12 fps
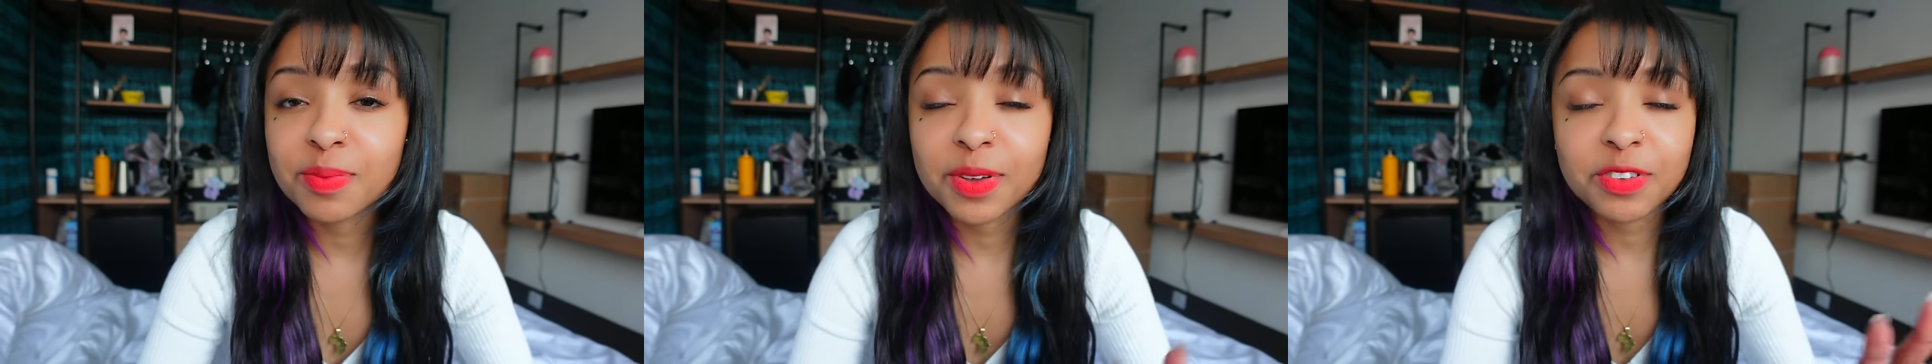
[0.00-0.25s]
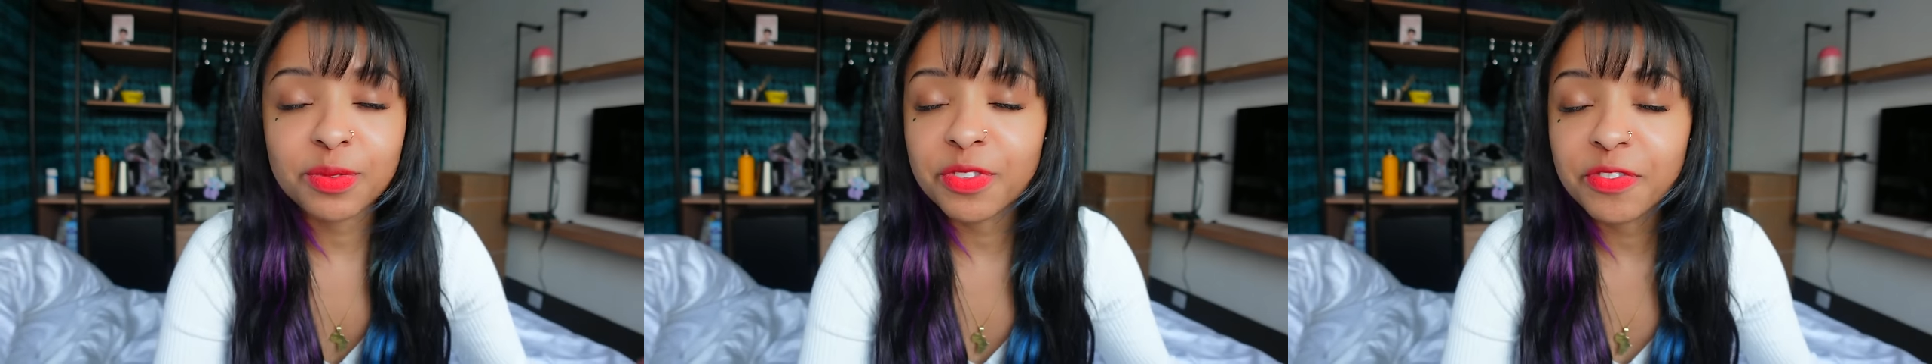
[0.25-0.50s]

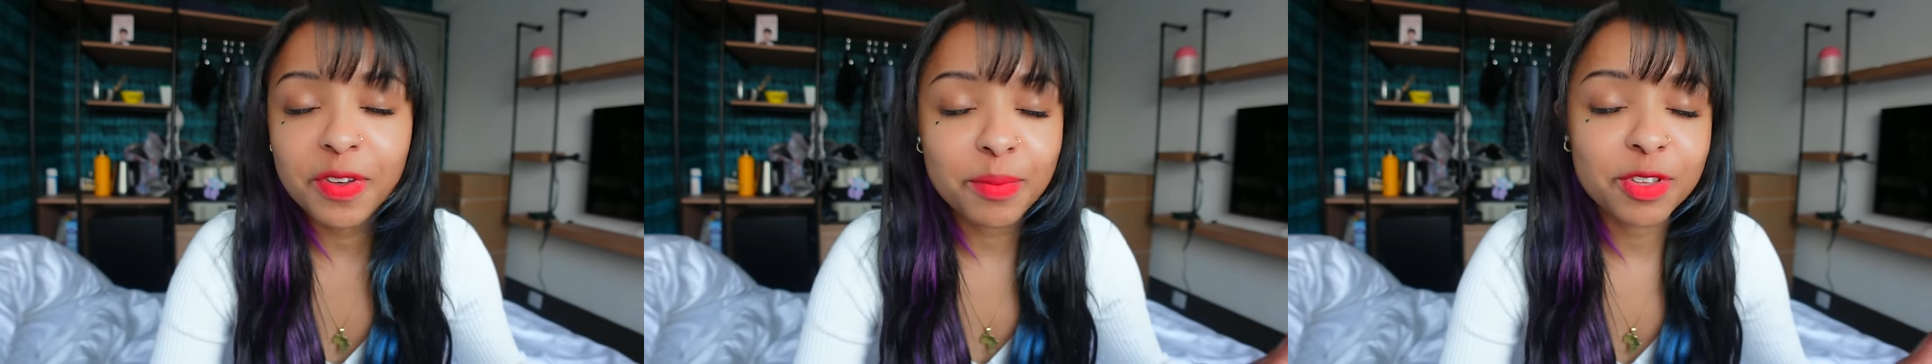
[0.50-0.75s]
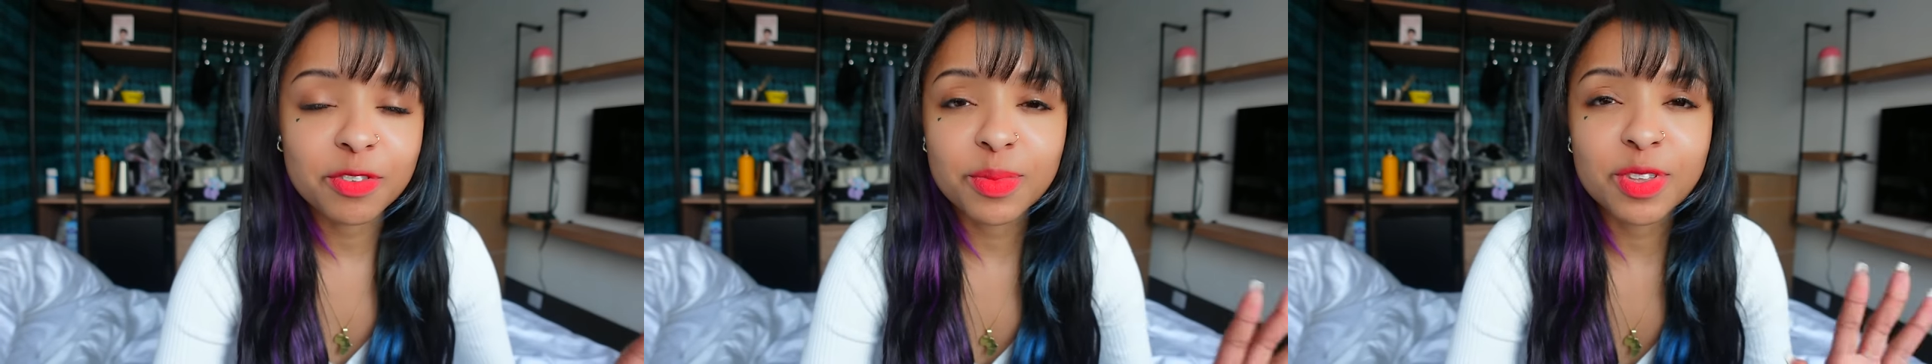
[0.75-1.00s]
especially with
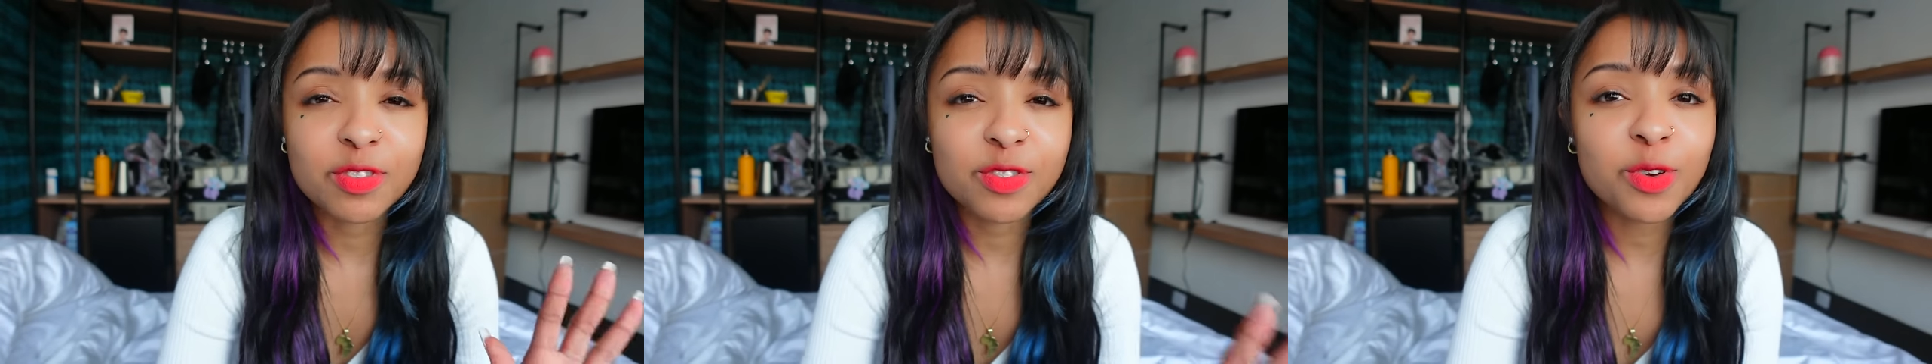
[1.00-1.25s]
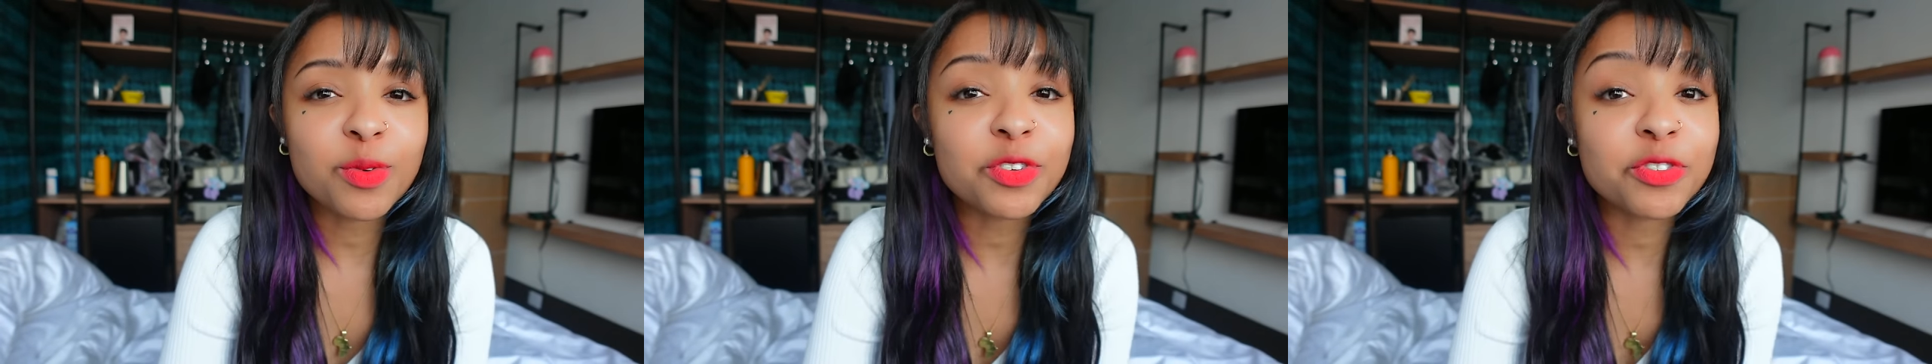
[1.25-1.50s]
feminism, is
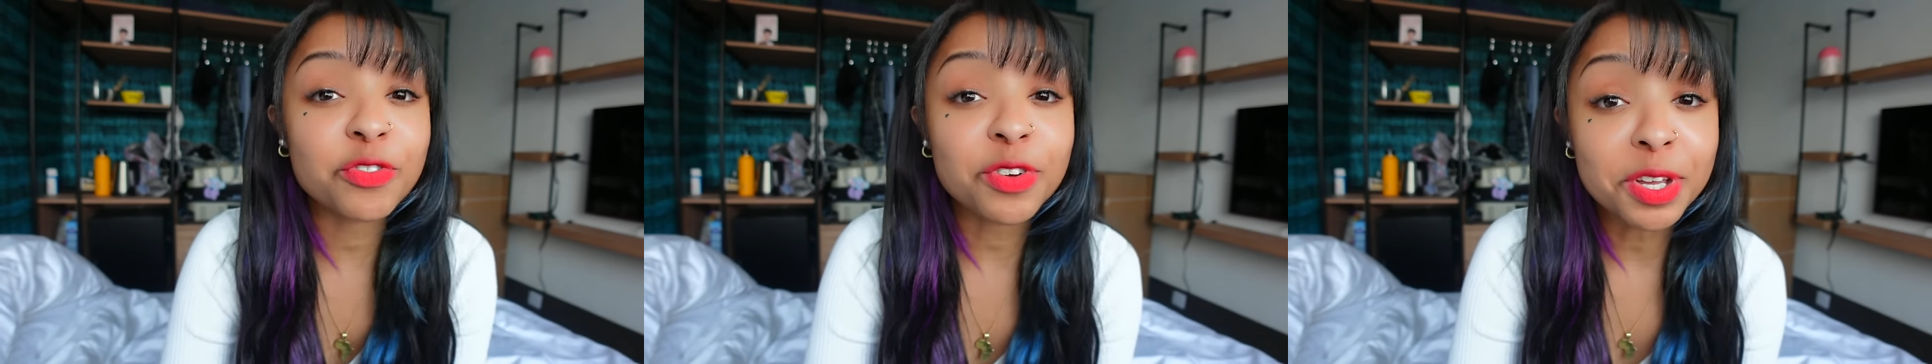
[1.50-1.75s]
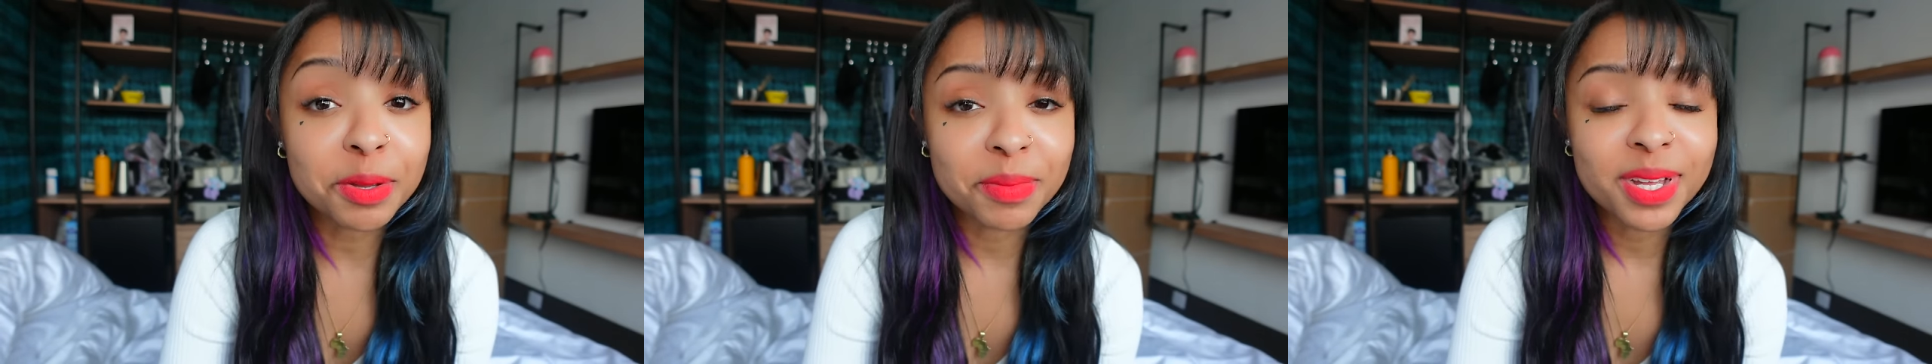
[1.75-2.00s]
so
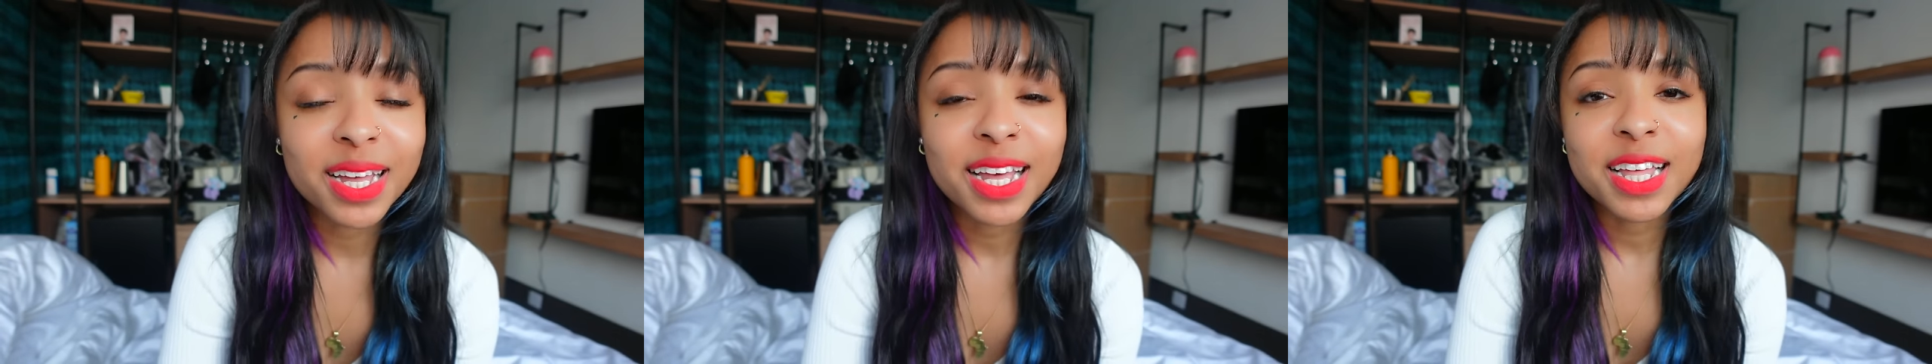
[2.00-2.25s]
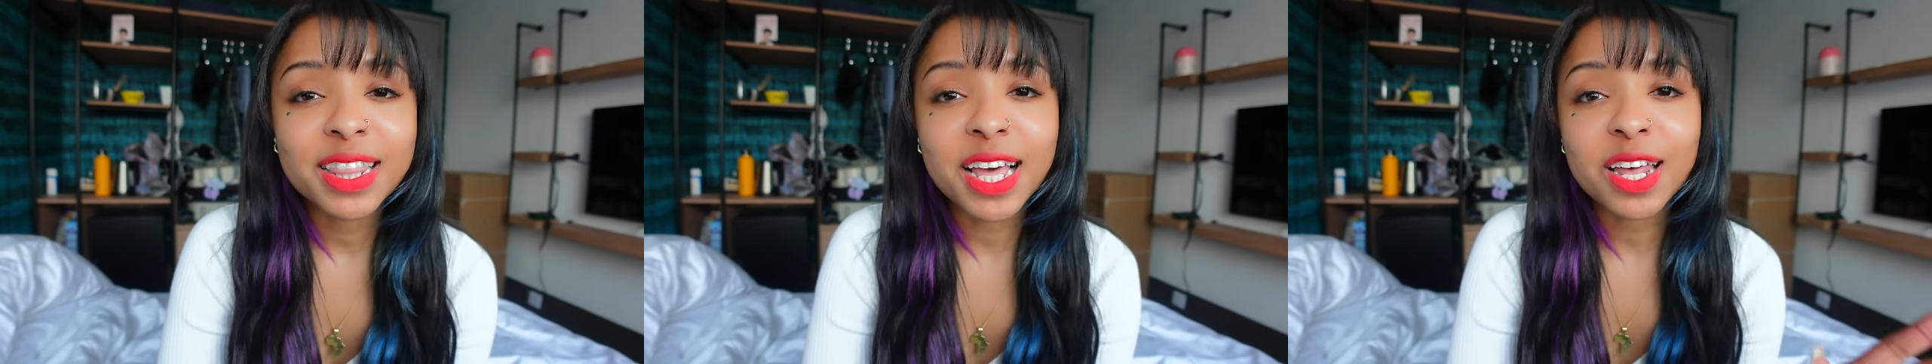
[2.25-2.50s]
extreme
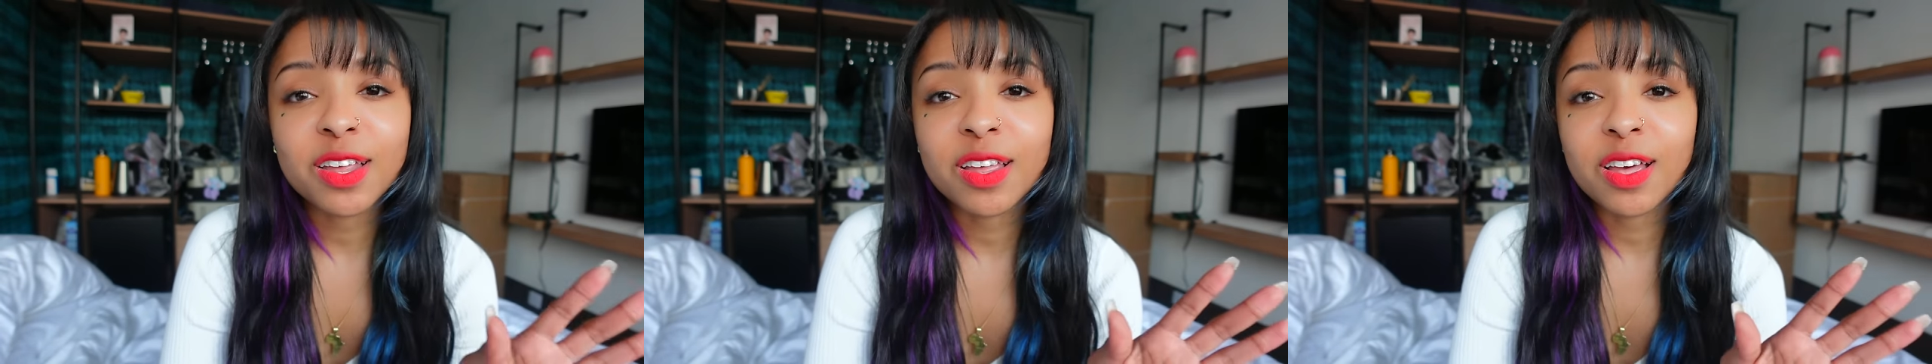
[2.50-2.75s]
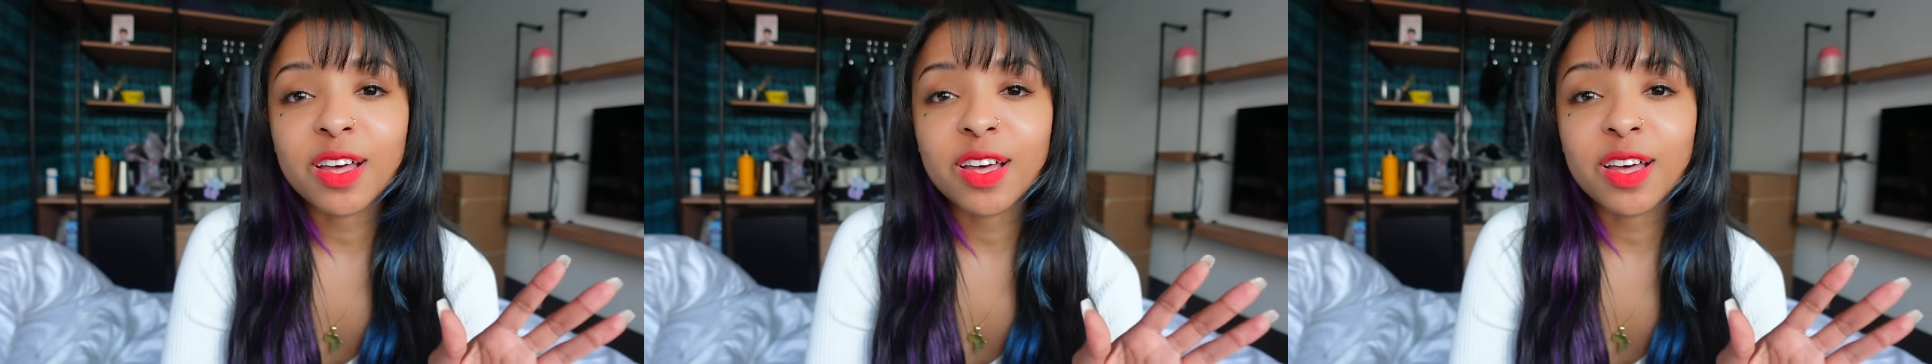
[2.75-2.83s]
that